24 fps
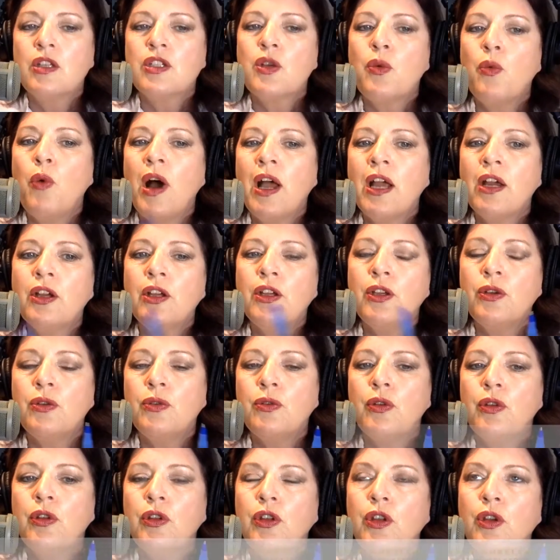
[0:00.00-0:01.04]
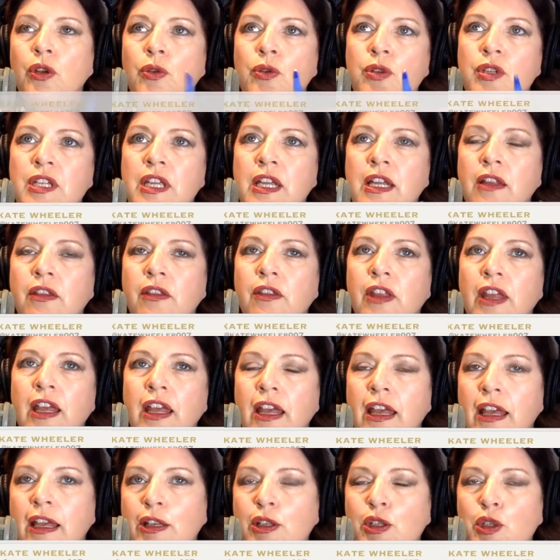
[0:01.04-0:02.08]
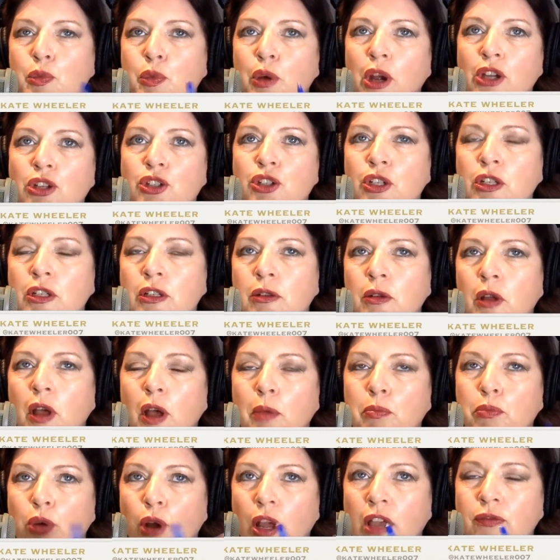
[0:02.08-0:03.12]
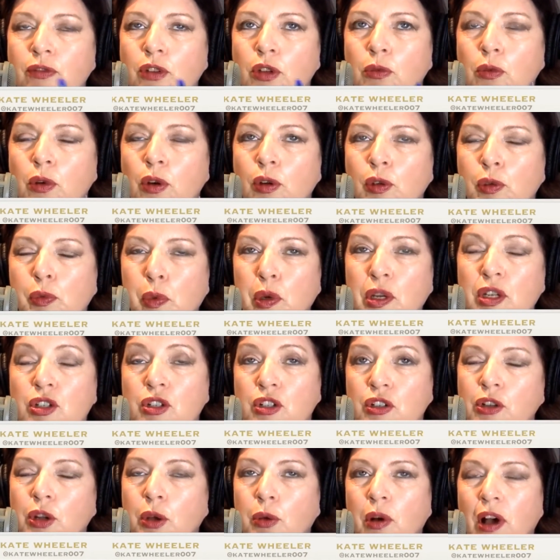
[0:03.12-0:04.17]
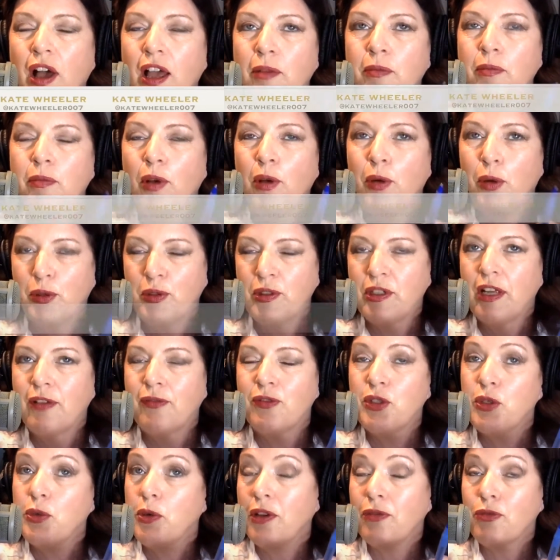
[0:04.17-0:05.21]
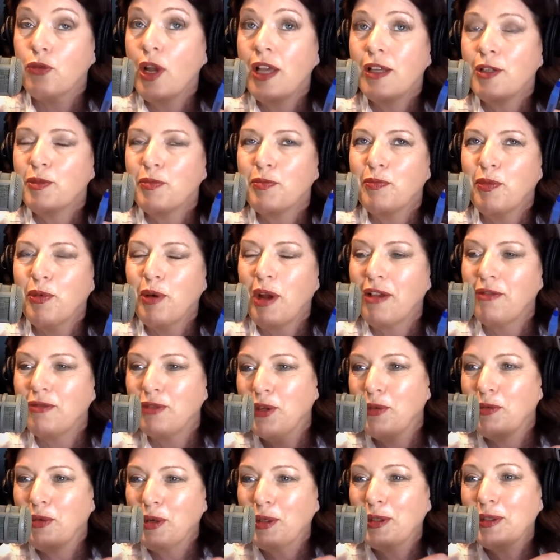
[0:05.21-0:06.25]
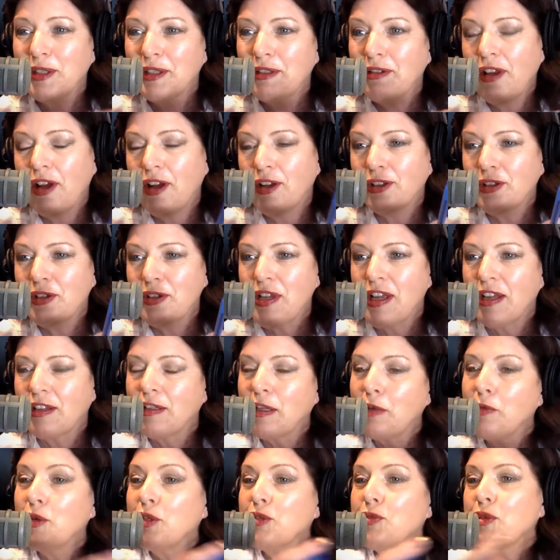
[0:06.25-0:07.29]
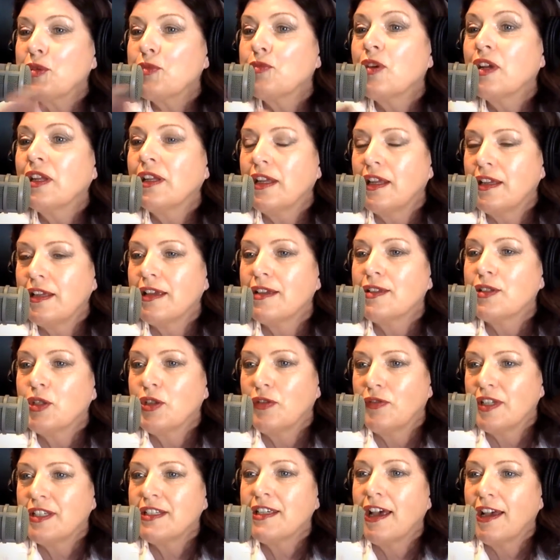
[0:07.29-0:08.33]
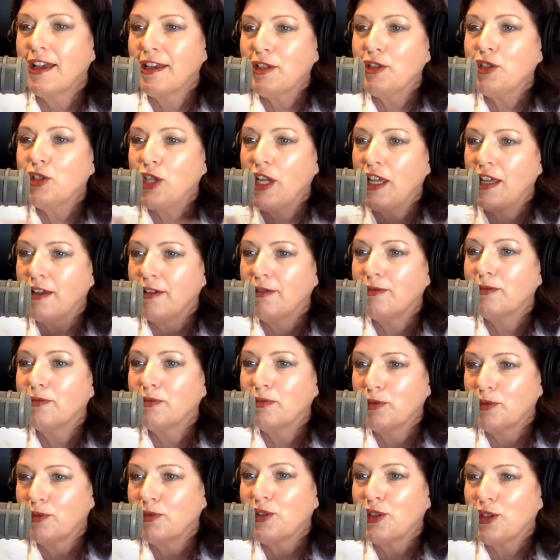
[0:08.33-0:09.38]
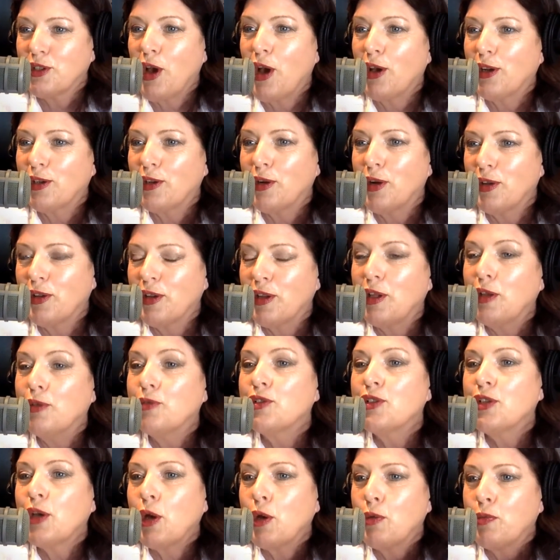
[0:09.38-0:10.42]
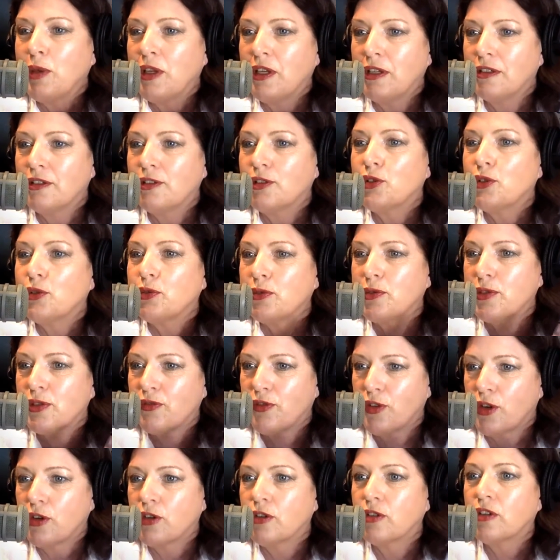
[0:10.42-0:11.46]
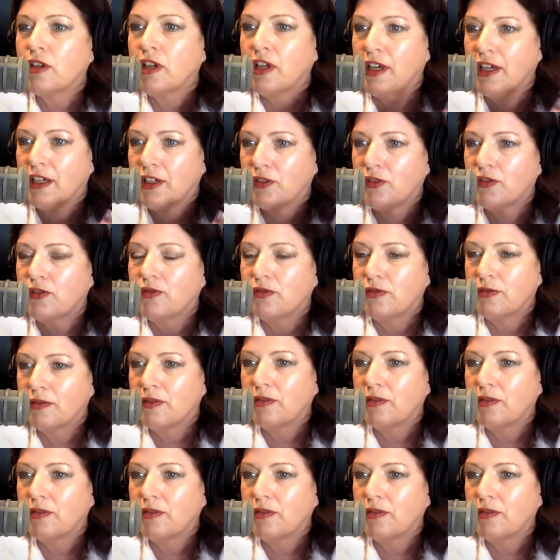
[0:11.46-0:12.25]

So why are you using the expression Brave New World, which, you know, I'm old enough to have read Brave New World and Aldous Huxley, which was really a sort of a tongue-in-cheek shot at all the utopian Jules Verne kind of